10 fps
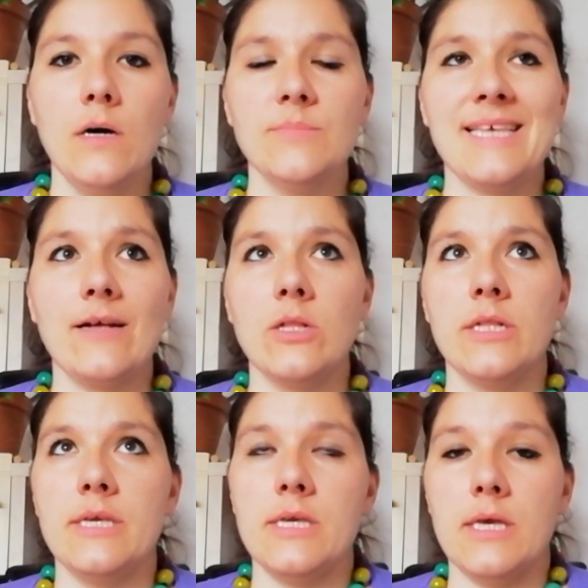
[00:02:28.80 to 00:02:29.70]

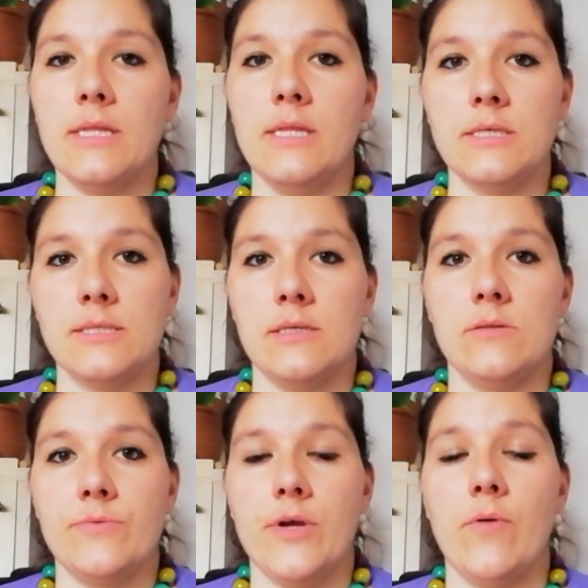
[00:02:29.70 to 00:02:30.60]
Secondly, it
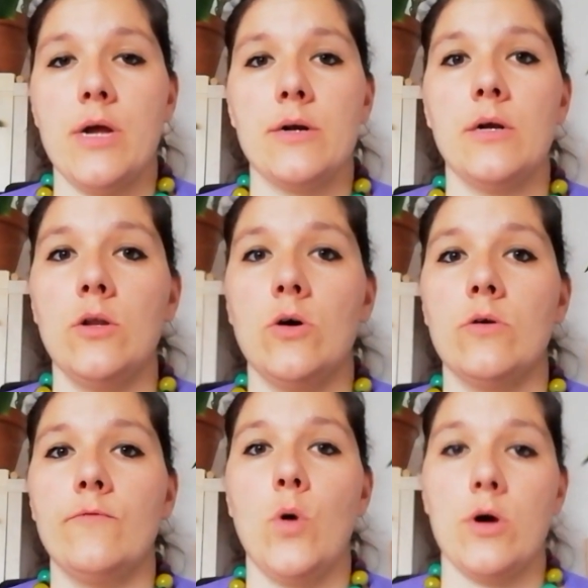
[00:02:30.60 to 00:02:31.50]
doesn't require a lot
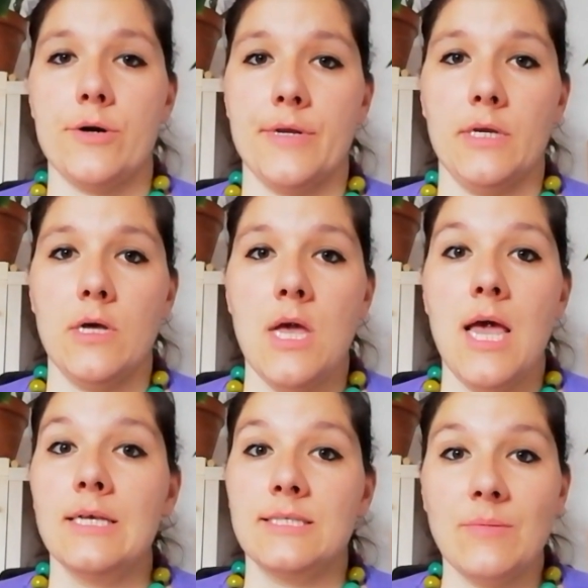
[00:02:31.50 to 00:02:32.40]
of watering.
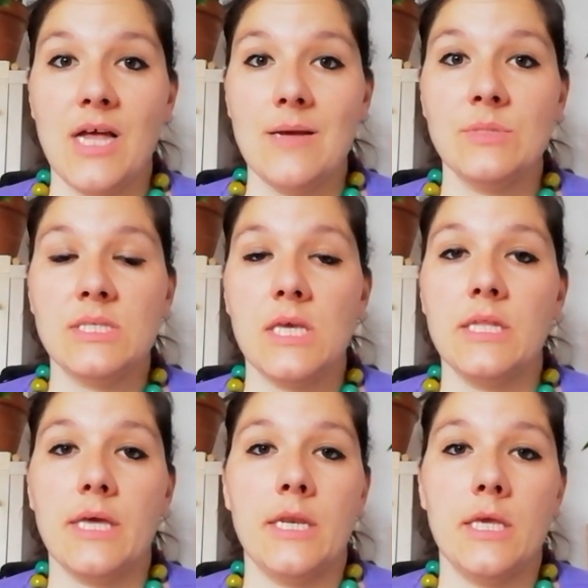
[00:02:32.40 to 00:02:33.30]
Sometimes
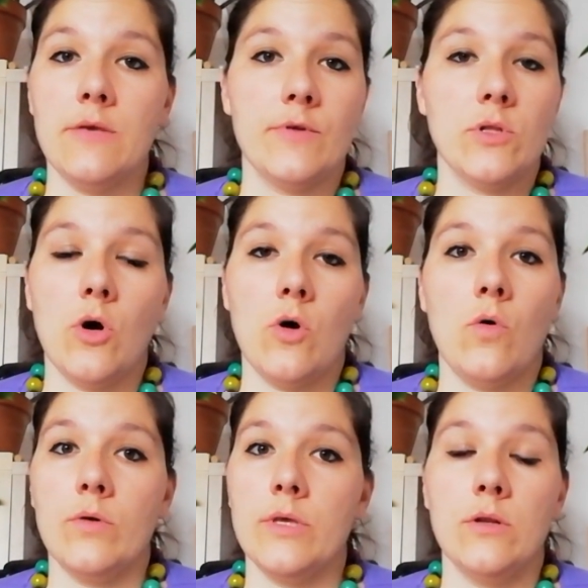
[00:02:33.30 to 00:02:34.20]
it can even
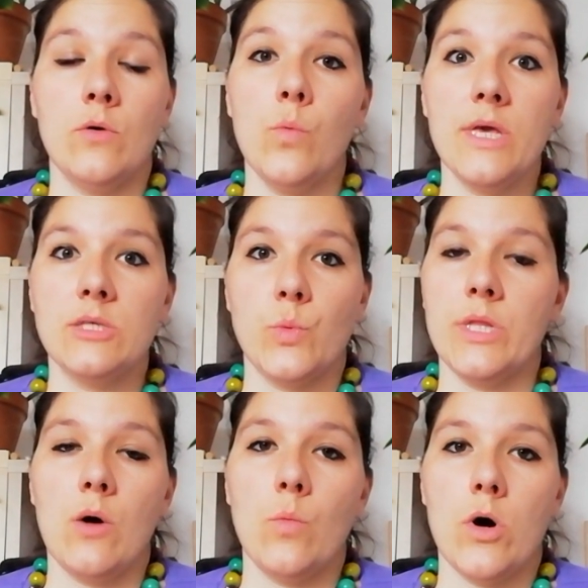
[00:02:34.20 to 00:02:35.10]
go, weeks
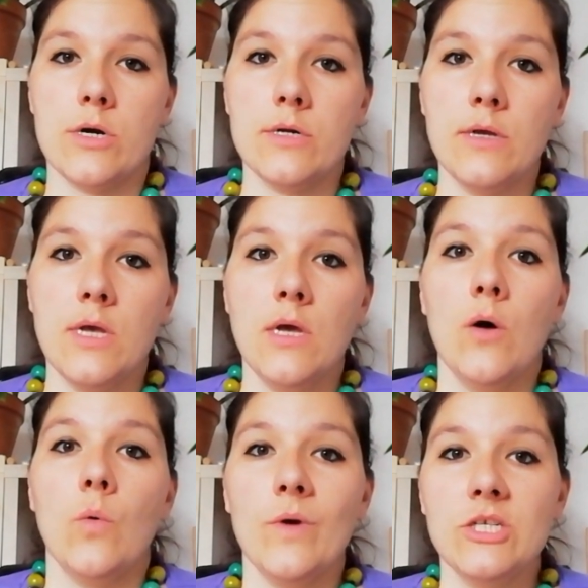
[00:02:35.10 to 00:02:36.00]
without water,
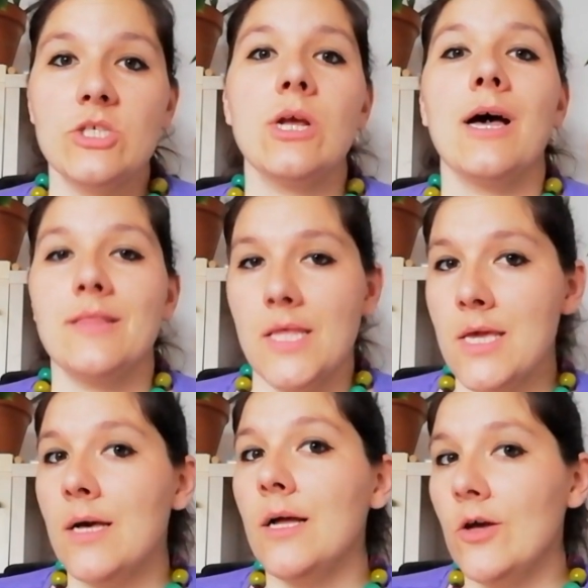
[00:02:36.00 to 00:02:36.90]
which I
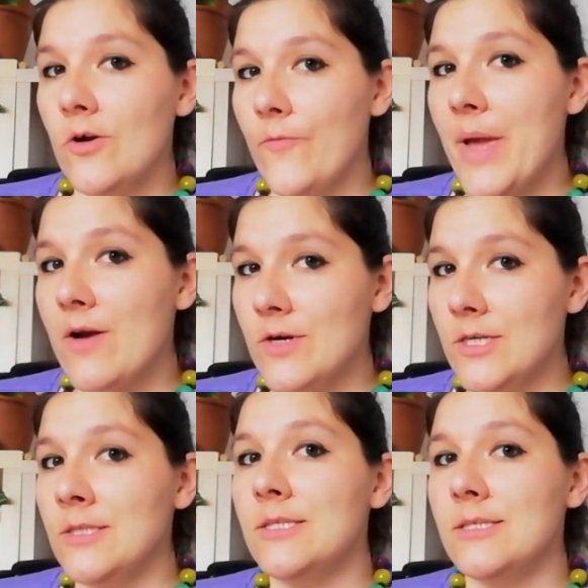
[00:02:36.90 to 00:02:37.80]
think a lot of
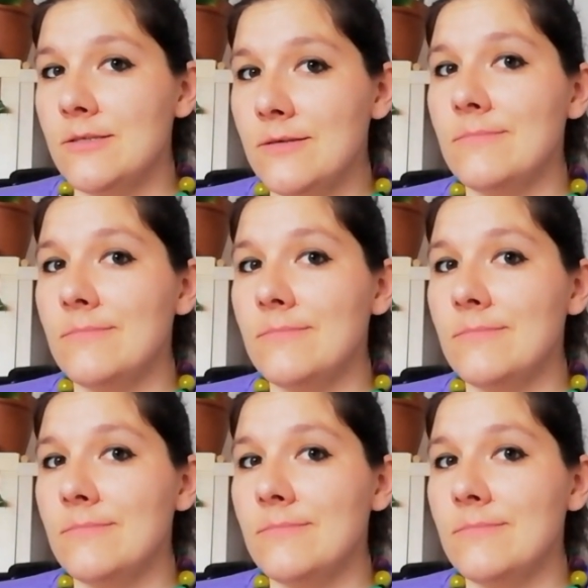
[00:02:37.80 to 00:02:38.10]
parents,